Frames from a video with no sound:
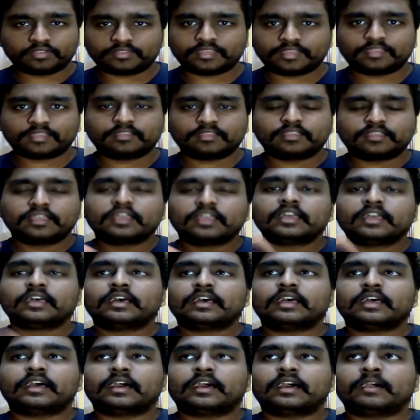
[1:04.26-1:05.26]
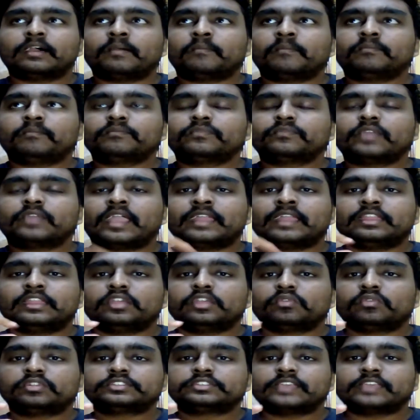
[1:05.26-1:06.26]
or thing, and
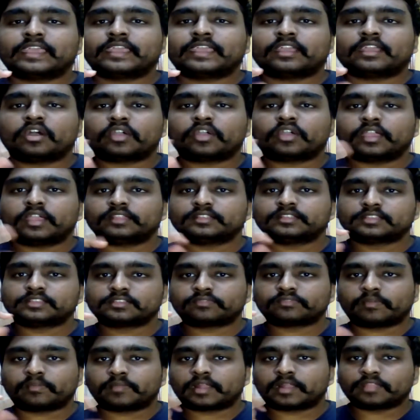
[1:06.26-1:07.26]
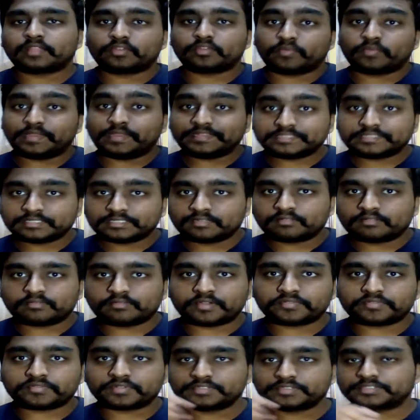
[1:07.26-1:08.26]
he will say, okay, this is from another region,
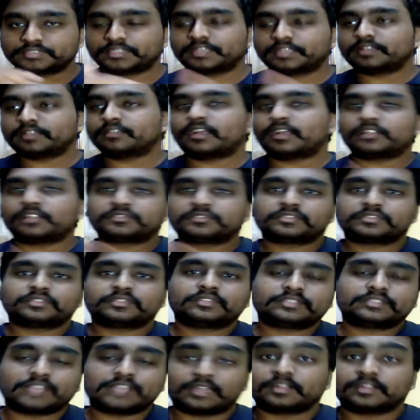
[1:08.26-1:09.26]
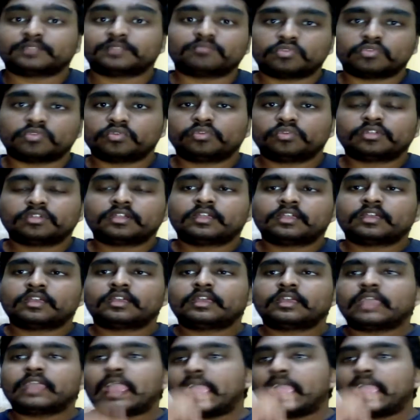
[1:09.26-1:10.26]
referencing Sun and Moon.
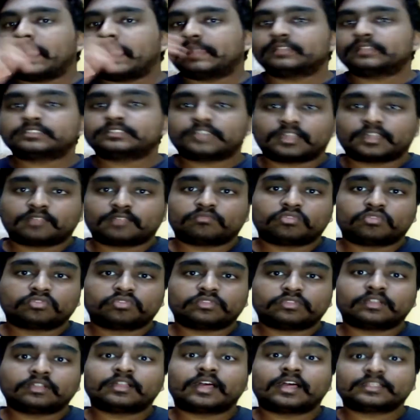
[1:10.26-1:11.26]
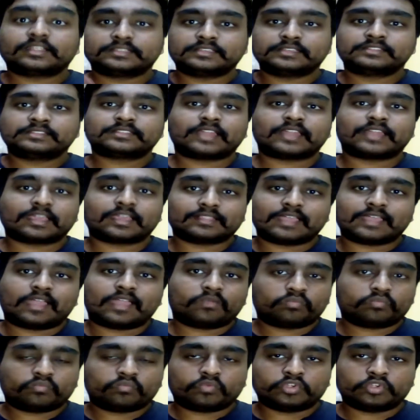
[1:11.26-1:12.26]
And in Sun and Moon, there are scenes like
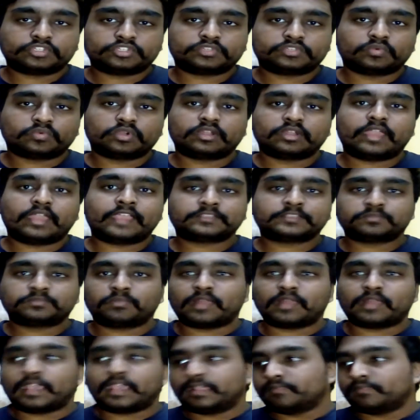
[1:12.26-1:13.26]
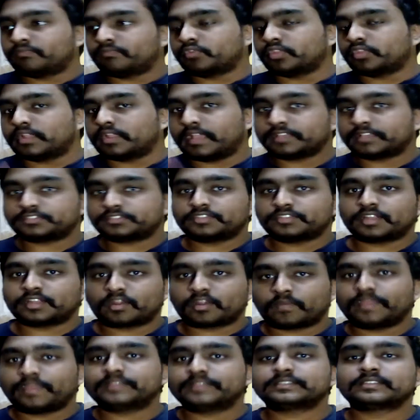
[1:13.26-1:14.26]
that which would explain for the next
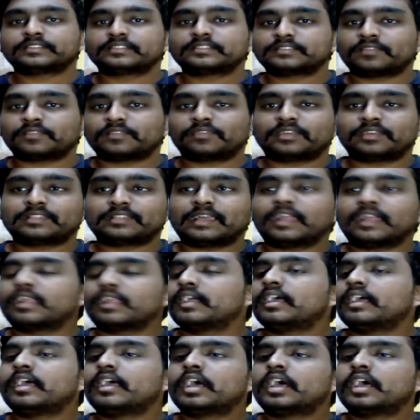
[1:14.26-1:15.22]
generation and stuff like that,